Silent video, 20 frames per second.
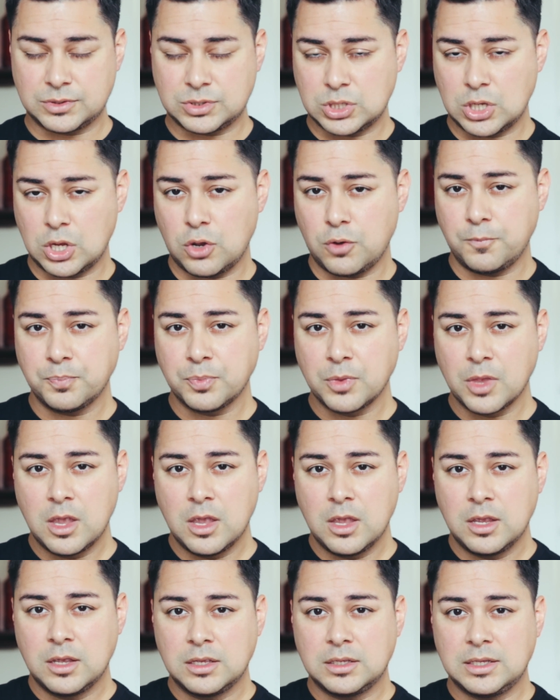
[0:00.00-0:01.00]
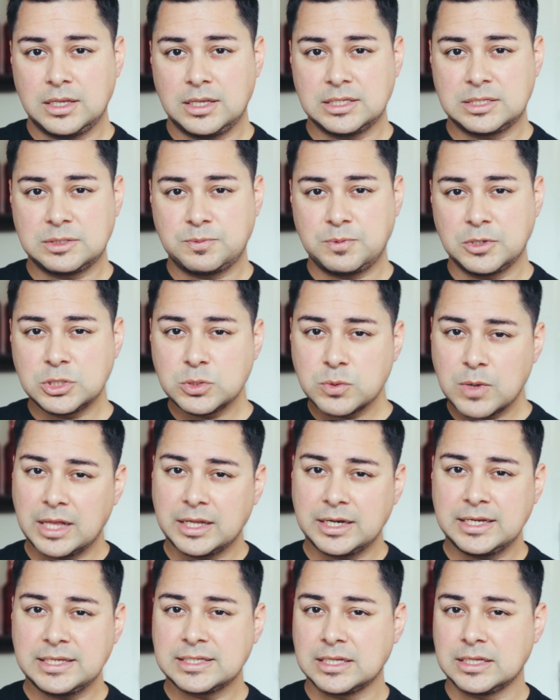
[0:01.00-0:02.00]
So,
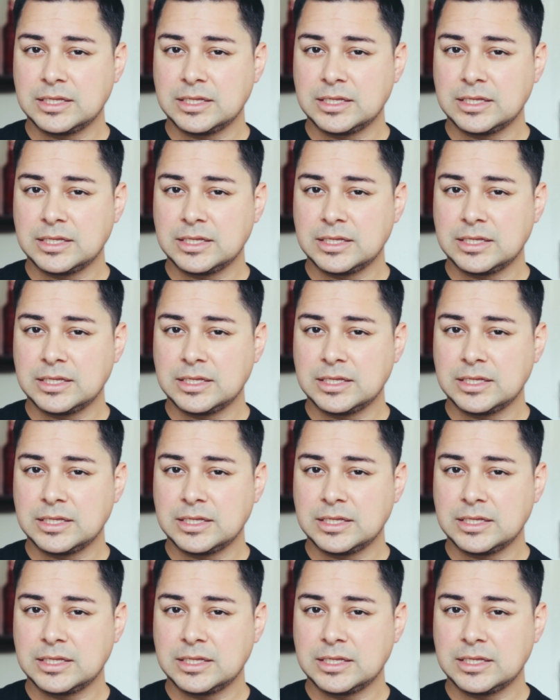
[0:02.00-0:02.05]
spirituality is